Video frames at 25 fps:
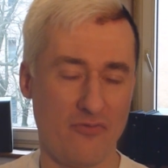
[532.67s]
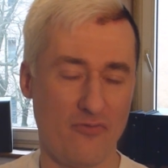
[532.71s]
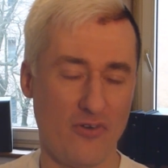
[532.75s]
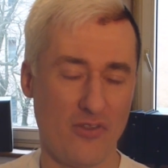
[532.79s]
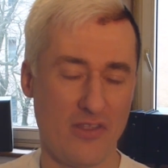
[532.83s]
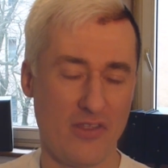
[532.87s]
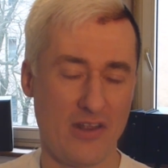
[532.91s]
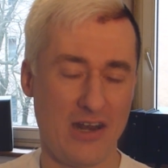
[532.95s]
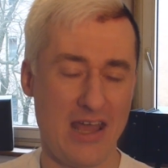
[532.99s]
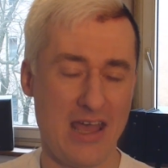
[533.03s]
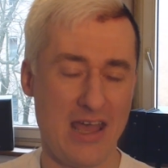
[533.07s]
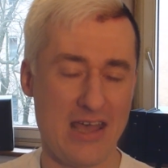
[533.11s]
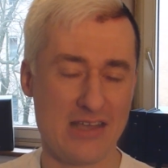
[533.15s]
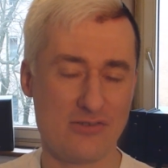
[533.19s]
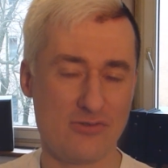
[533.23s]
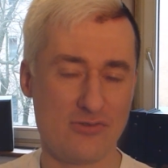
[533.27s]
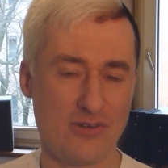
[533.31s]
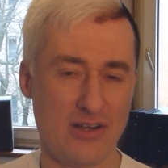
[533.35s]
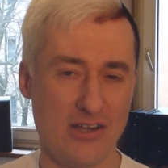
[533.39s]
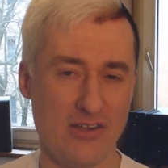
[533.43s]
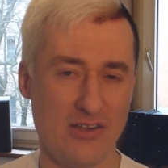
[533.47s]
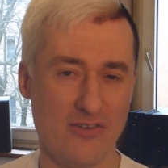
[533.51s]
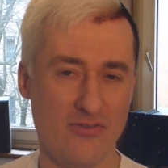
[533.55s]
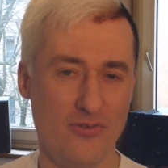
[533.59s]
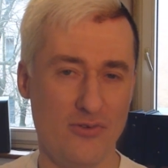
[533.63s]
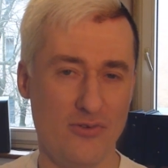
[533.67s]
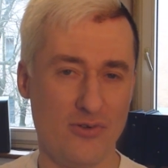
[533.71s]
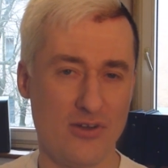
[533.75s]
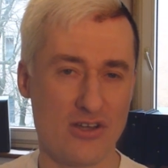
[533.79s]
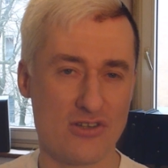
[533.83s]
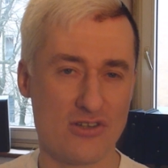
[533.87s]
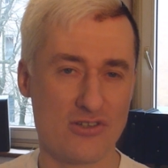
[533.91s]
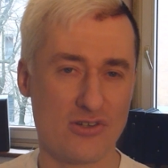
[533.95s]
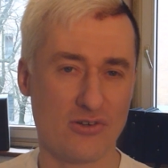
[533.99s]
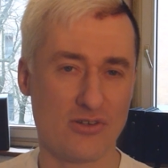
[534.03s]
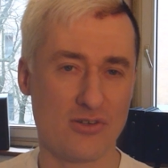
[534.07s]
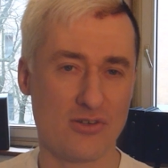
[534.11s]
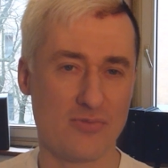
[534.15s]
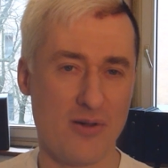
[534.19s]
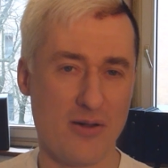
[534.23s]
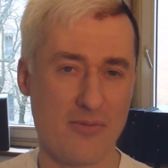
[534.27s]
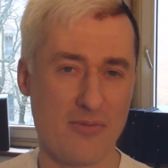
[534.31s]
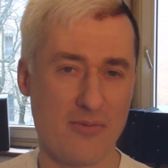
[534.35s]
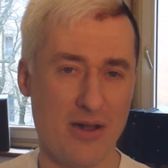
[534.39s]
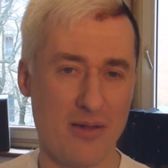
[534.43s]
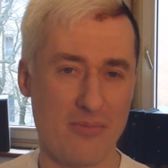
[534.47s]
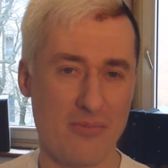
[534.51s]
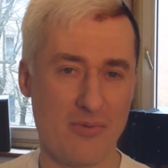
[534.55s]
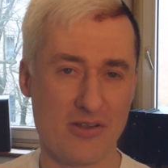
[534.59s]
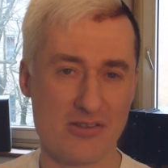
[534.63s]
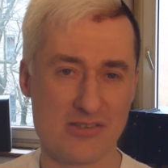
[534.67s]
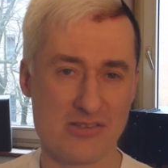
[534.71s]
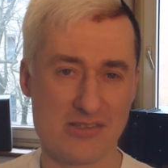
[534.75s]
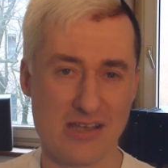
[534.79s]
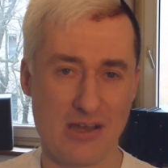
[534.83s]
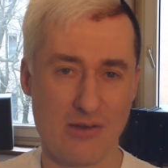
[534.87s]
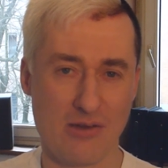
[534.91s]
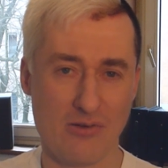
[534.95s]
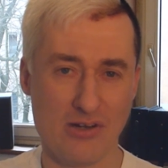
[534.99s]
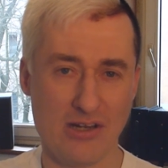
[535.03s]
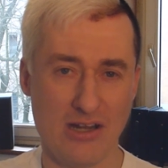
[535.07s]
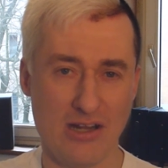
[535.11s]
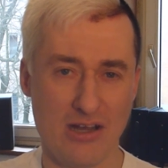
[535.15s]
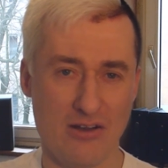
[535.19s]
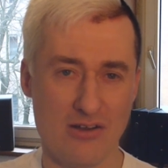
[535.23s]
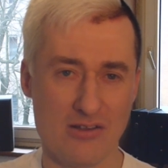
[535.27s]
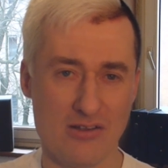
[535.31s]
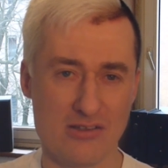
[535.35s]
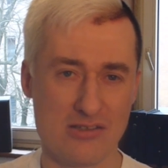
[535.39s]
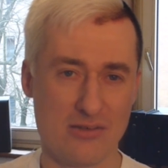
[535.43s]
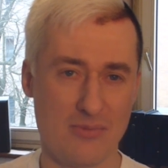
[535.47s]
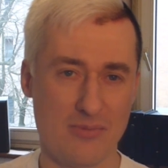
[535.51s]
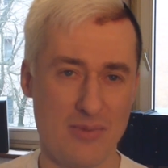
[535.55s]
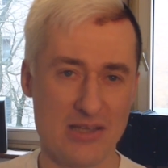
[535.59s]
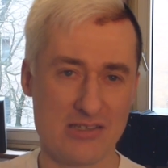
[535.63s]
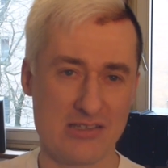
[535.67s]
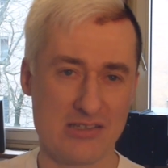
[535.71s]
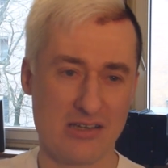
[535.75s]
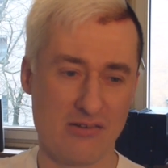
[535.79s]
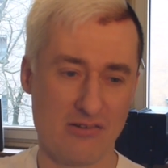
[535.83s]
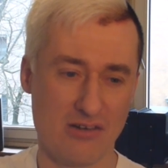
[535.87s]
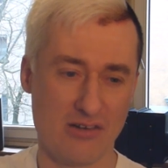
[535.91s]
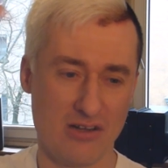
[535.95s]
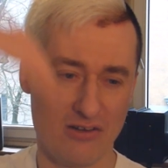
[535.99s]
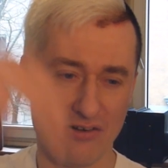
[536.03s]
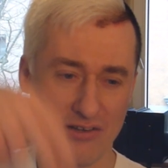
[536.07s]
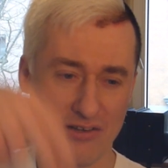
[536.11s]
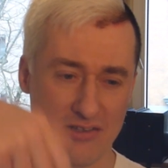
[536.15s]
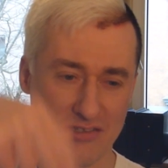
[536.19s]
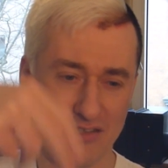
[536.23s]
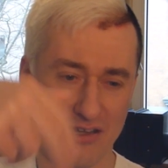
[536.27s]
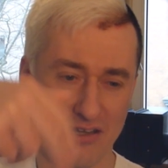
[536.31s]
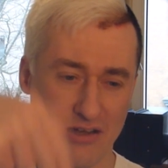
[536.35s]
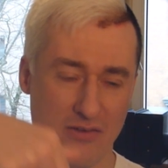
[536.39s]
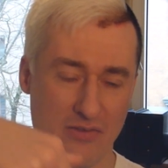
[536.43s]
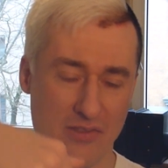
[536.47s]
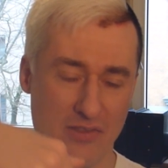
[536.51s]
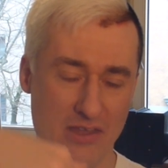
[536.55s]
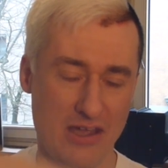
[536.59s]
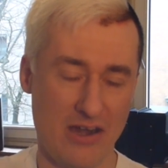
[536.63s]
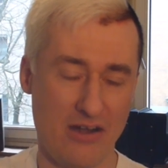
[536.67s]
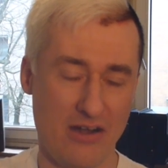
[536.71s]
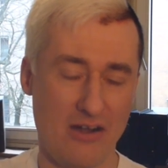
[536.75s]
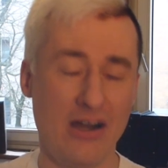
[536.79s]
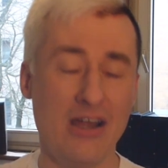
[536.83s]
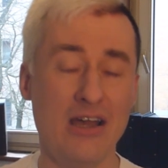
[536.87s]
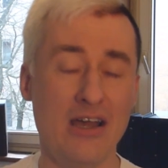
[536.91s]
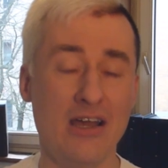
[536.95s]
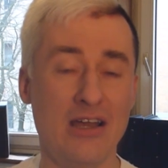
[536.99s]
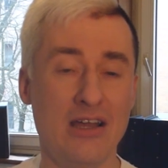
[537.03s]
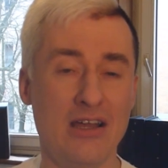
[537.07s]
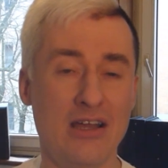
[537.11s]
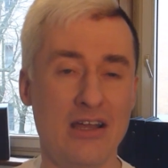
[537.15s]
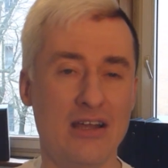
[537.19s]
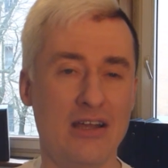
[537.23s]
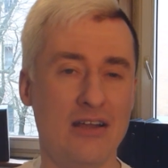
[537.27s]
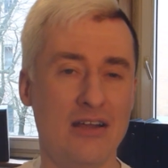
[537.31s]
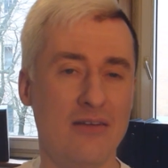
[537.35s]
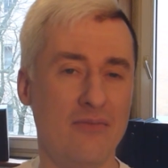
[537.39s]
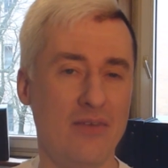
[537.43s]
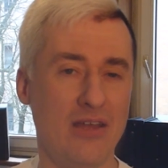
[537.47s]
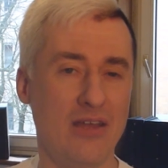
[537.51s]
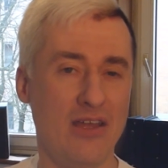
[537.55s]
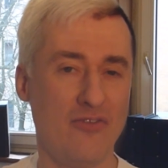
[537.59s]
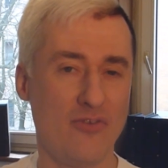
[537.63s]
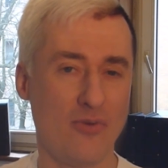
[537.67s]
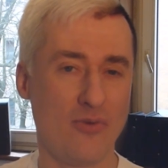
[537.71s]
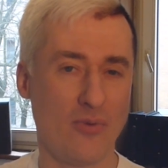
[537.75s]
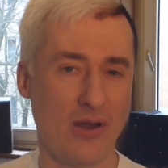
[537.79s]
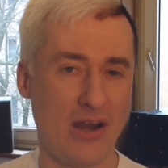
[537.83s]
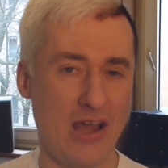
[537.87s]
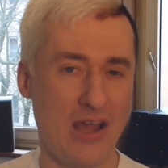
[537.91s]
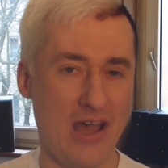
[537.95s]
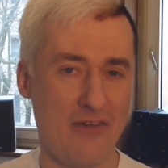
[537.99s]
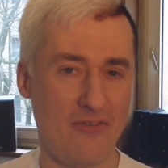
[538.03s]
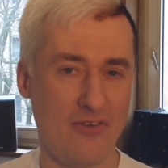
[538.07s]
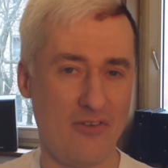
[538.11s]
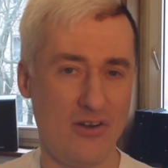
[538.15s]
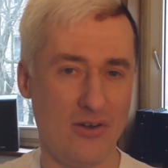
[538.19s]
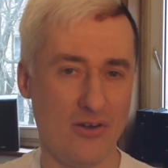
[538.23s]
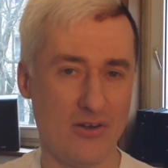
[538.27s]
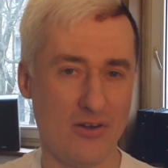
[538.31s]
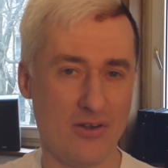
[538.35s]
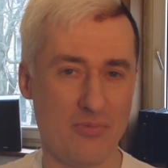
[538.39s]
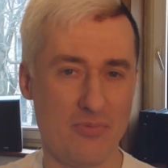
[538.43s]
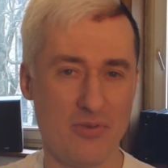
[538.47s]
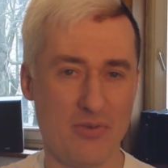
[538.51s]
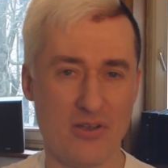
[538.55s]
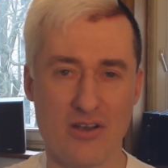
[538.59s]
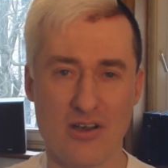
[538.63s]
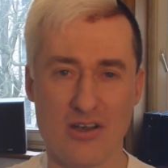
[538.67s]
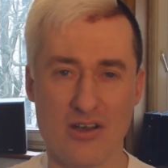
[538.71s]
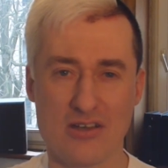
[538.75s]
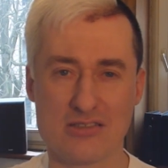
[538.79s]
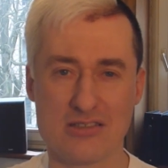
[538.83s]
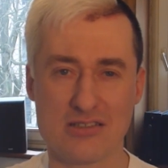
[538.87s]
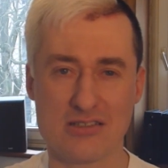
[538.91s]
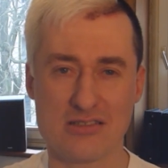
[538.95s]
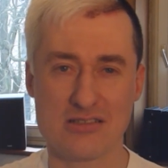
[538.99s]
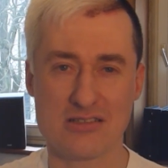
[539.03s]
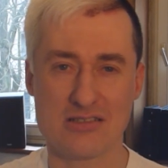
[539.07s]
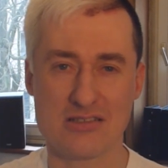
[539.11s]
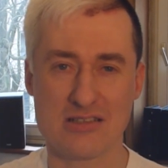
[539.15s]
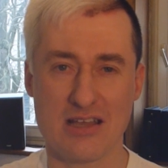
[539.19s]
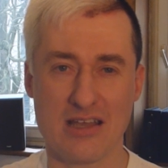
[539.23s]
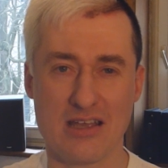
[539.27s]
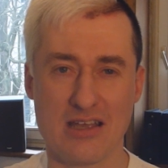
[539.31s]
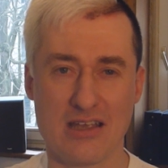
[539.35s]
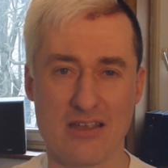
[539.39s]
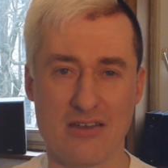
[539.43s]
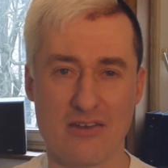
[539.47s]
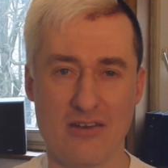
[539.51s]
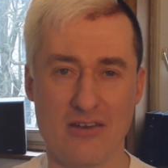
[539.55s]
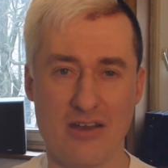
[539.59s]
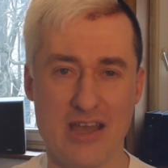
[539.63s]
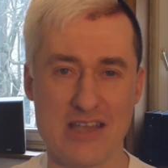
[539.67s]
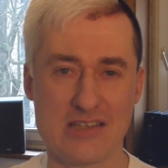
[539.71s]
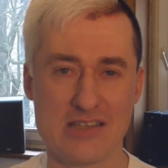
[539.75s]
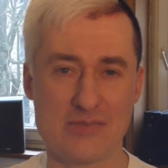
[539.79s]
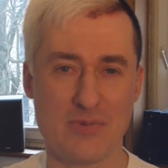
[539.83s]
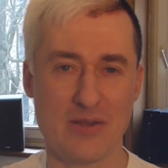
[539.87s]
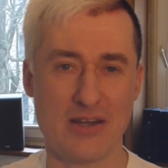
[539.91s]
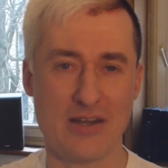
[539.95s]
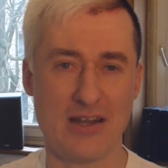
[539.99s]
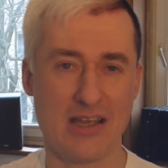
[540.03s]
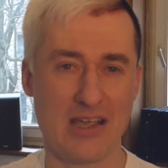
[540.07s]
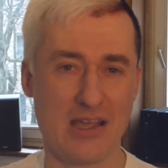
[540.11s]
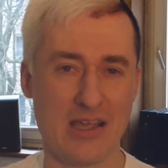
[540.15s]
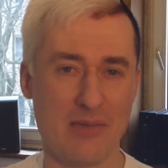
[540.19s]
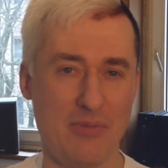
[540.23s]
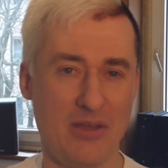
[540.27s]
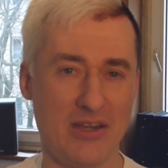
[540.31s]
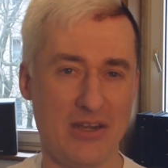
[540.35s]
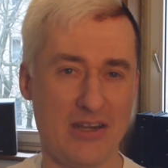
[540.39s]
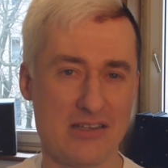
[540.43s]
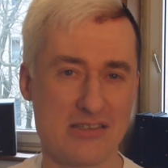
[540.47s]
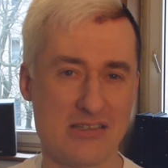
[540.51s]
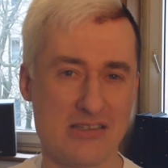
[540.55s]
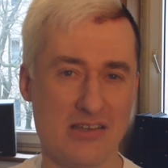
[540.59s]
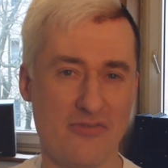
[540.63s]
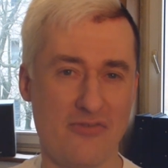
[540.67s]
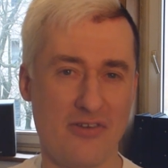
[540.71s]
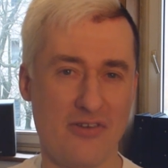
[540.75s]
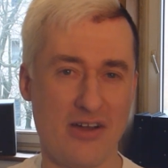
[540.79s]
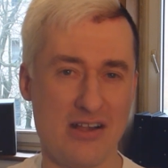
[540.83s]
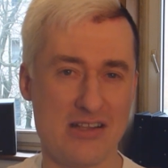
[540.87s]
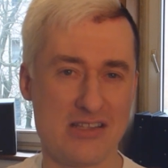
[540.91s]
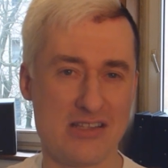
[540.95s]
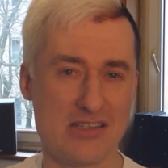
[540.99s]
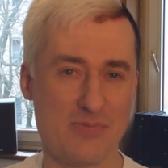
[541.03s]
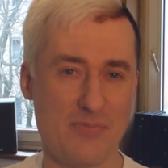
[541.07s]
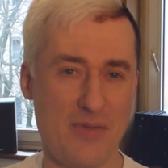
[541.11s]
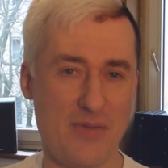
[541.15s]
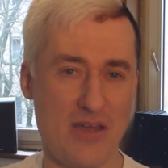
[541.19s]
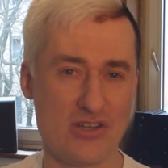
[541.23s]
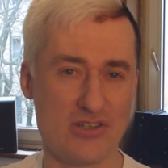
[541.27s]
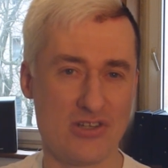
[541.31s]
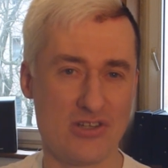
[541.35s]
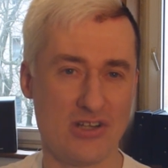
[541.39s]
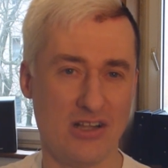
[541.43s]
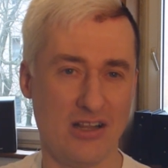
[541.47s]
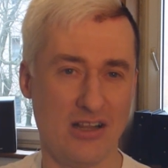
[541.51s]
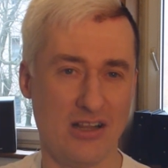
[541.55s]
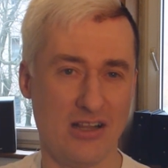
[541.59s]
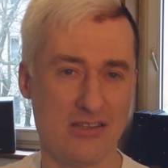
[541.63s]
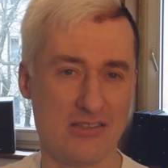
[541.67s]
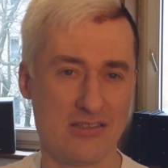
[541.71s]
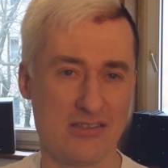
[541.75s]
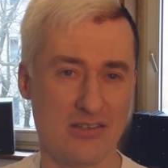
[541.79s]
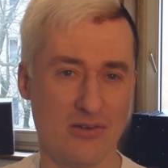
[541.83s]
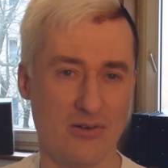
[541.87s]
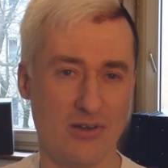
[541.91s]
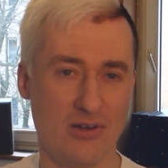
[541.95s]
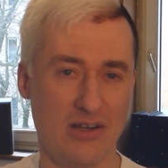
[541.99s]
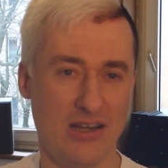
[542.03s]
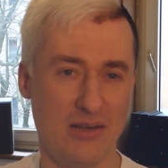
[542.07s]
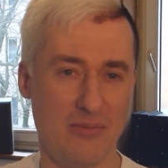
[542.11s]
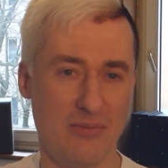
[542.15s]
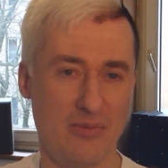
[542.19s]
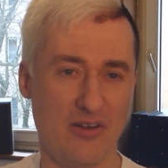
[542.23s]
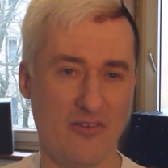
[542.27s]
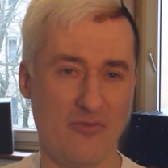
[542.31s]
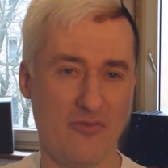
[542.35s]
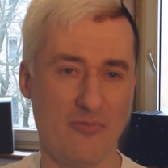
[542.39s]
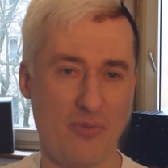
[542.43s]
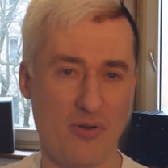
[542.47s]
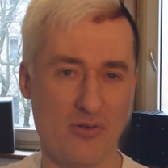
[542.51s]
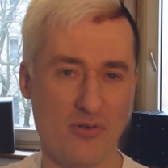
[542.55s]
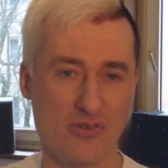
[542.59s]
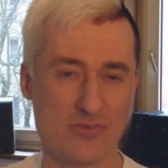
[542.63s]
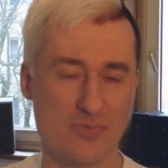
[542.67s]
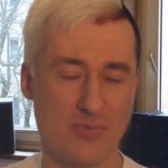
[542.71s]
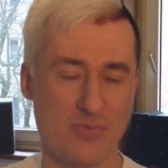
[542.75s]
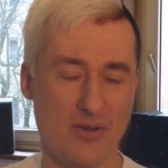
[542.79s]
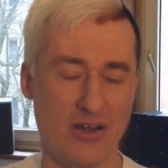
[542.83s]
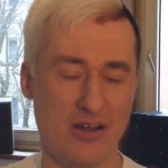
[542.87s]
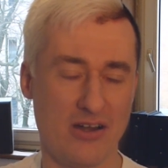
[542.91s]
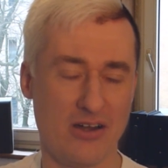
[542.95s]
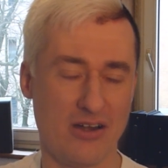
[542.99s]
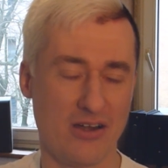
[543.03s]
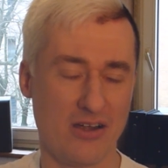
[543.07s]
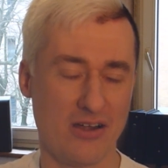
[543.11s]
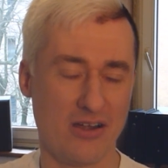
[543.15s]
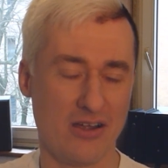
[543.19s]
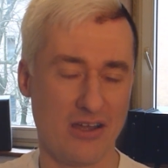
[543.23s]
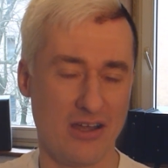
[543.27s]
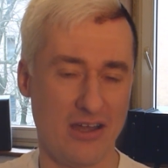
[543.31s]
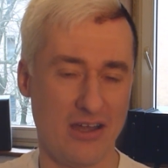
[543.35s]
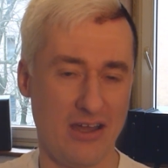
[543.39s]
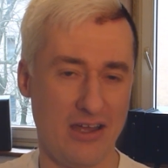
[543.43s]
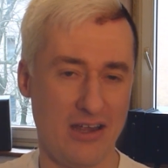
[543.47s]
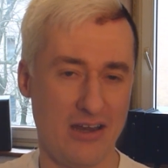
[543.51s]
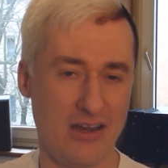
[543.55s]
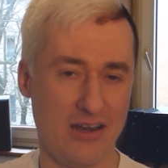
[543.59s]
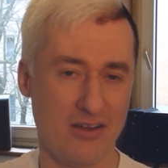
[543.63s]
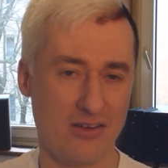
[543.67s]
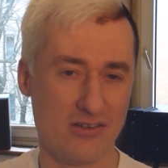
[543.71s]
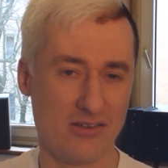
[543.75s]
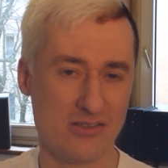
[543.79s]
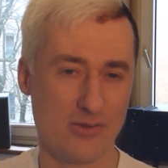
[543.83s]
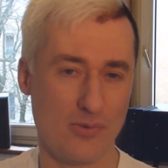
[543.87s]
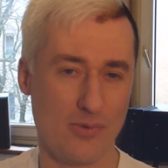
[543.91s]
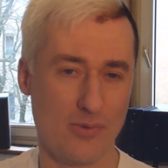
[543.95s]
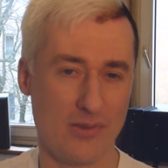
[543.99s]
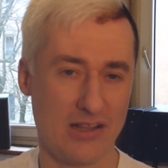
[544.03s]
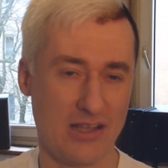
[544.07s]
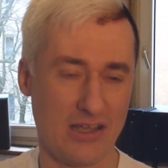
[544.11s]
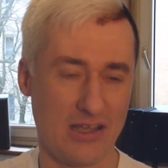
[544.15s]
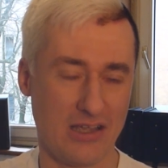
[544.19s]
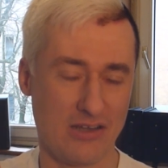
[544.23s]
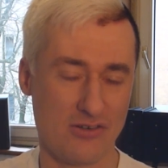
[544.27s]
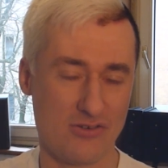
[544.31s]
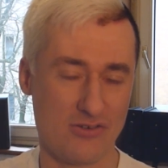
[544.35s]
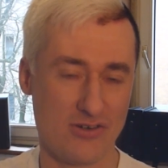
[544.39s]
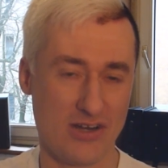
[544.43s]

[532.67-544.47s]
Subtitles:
for the last Radio Flouka show to pop up on SoundCloud, so my SoundCloud is down there. If you want to have a look, because this is, like, or has been, like, a BETA-ZERFALL special, so a little bit of post-punk, and also with, like,